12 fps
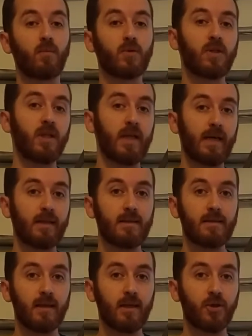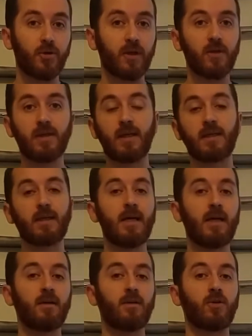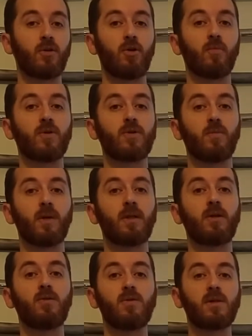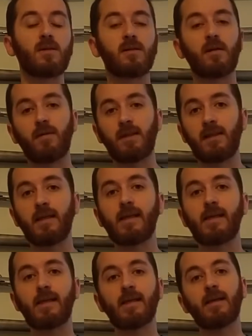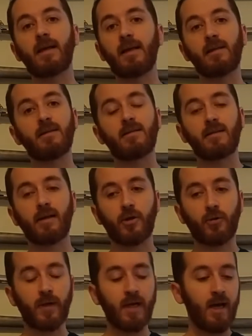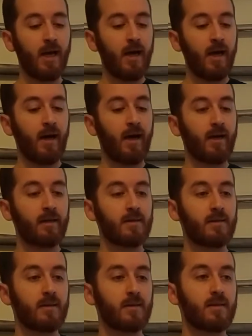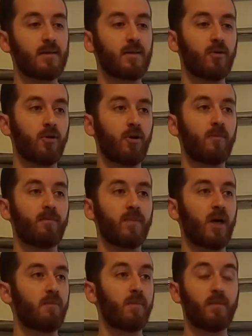mostly the 19th century, and I think the term was really used in the 17th and 18th century. This is a term